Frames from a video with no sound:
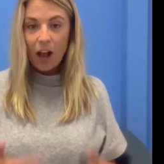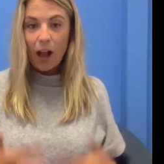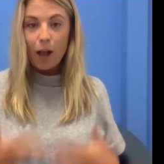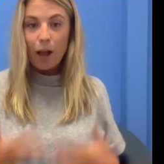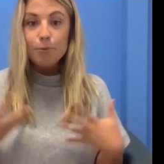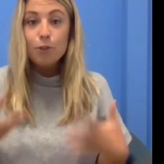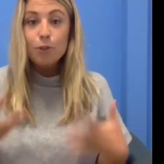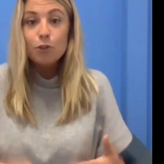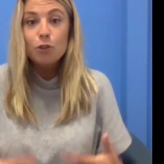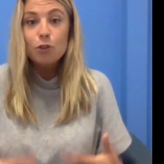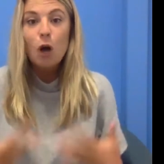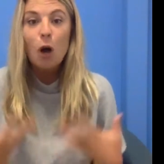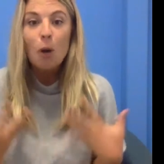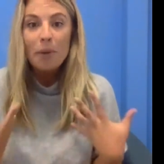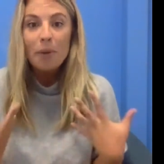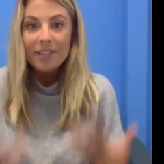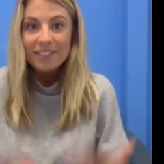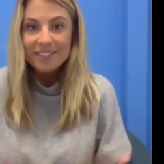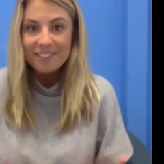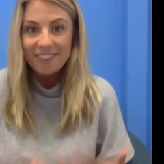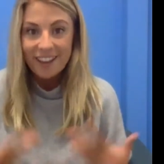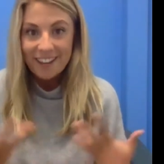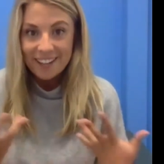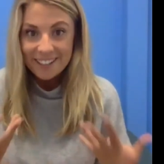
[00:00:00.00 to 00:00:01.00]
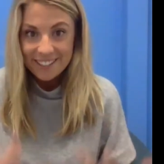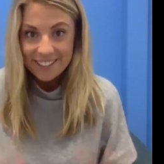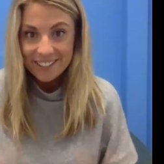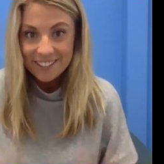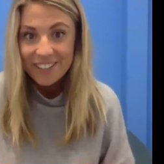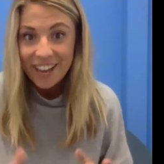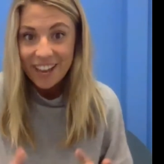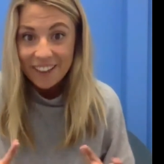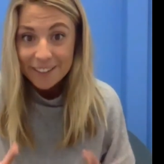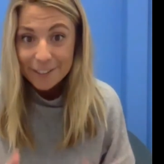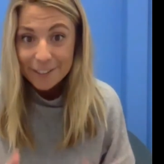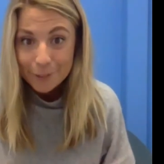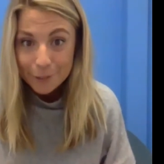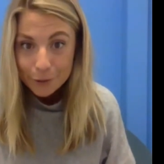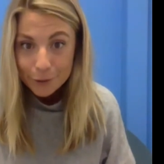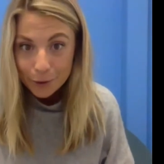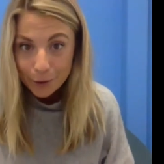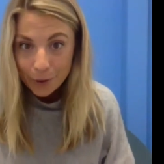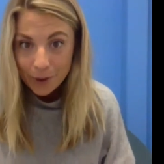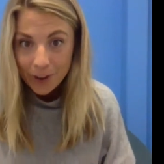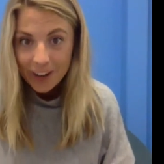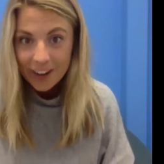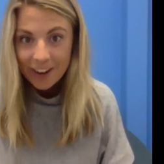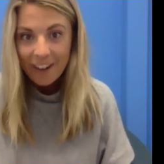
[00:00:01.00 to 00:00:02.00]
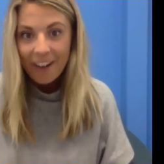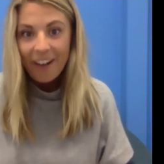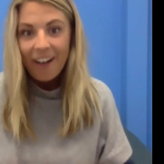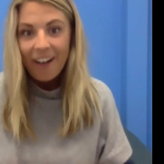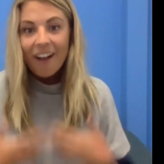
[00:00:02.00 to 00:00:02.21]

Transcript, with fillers: I'm so excited to share this story.